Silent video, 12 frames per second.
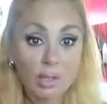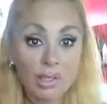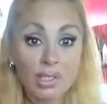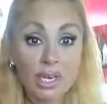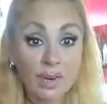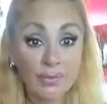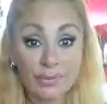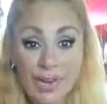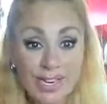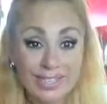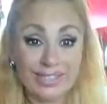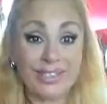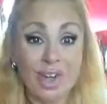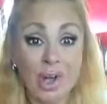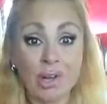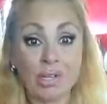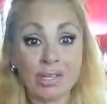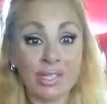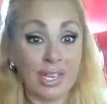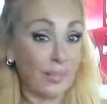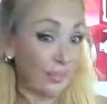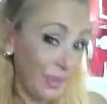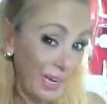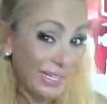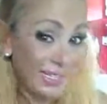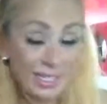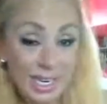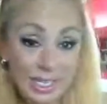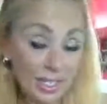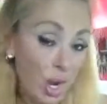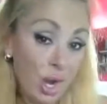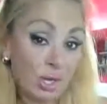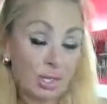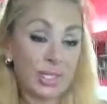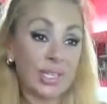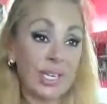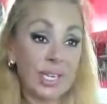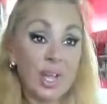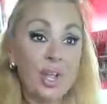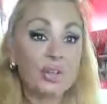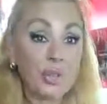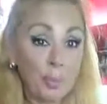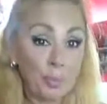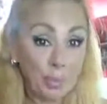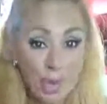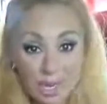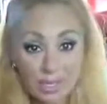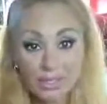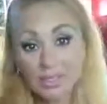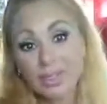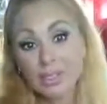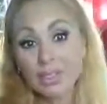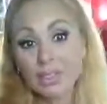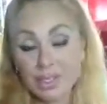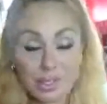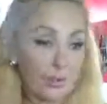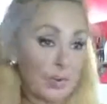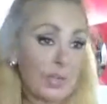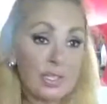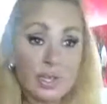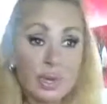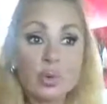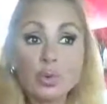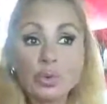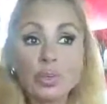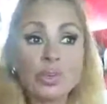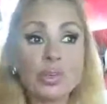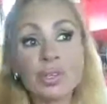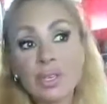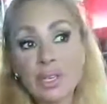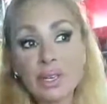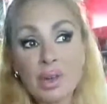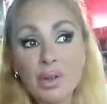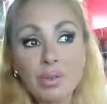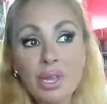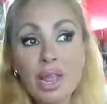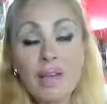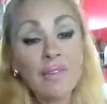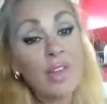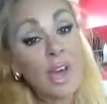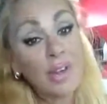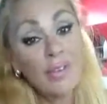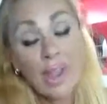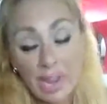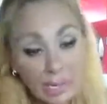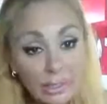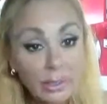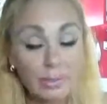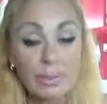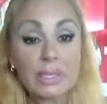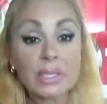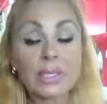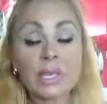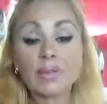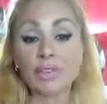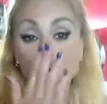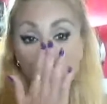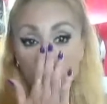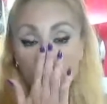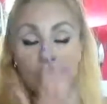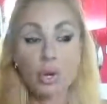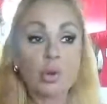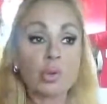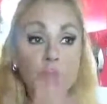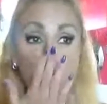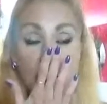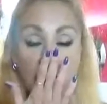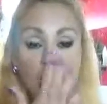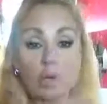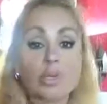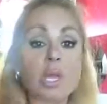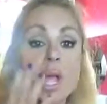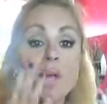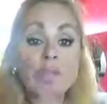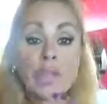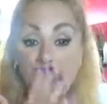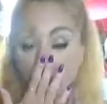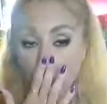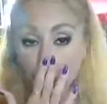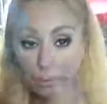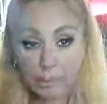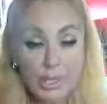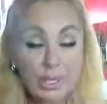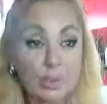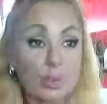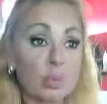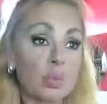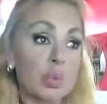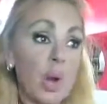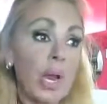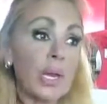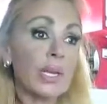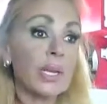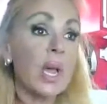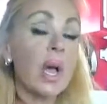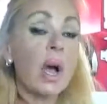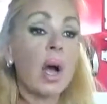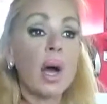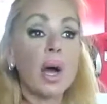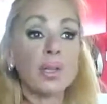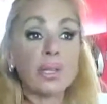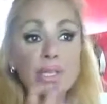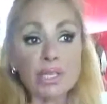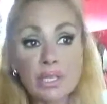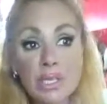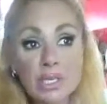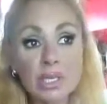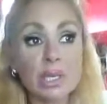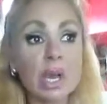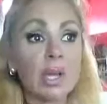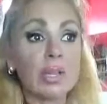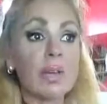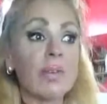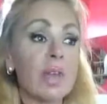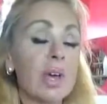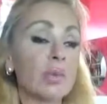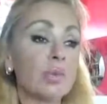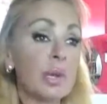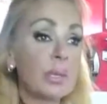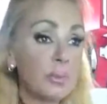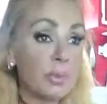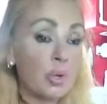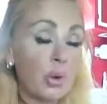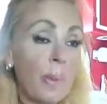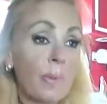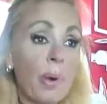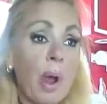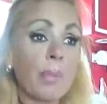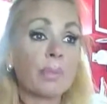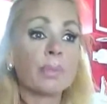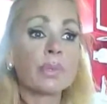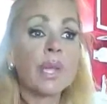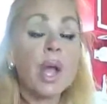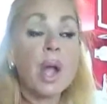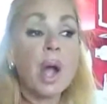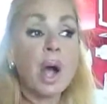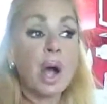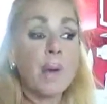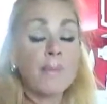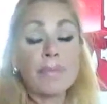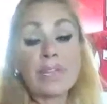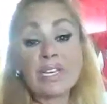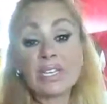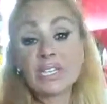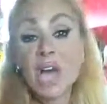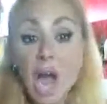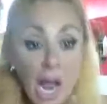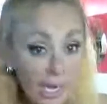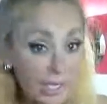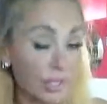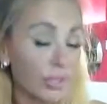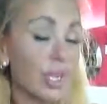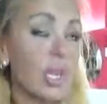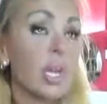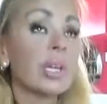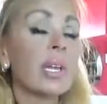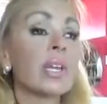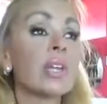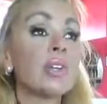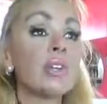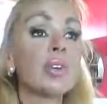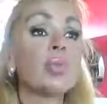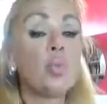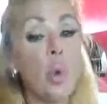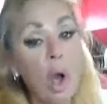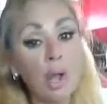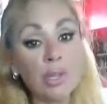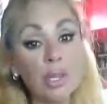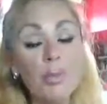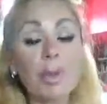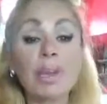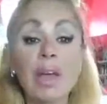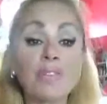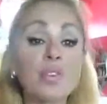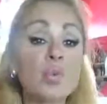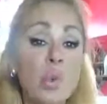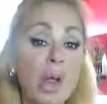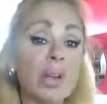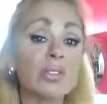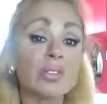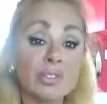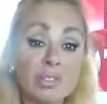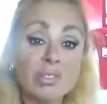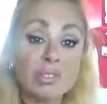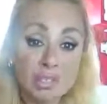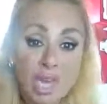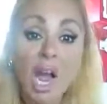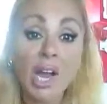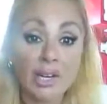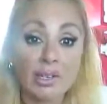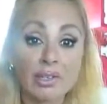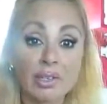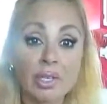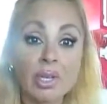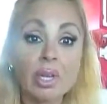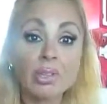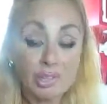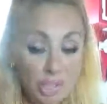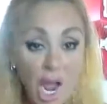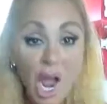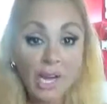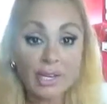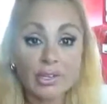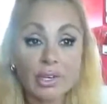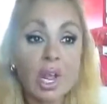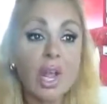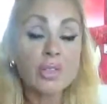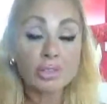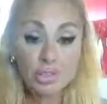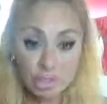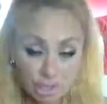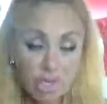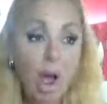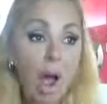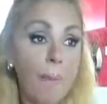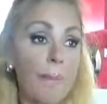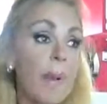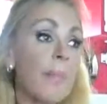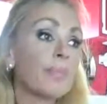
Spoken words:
It's like a Franken dog. It's like a Frankenstein dog. It's like they're bred different. So they're, you know, they have a lot of ailments. They have a short nose, pug nose. They can't breathe right. They sneeze a lot. They have a lot of respiratory problems. They get tired. Like, you could walk them, and after a while, they're tired. They're tired. They'll stop.